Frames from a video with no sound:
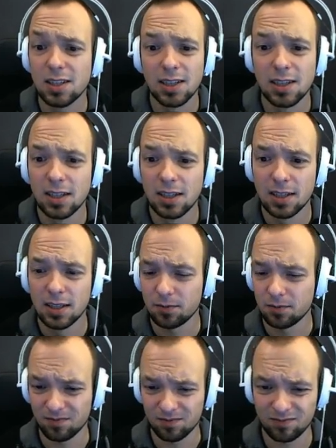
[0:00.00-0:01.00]

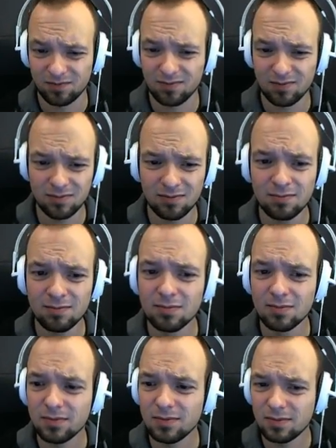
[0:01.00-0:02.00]
(no one is talking)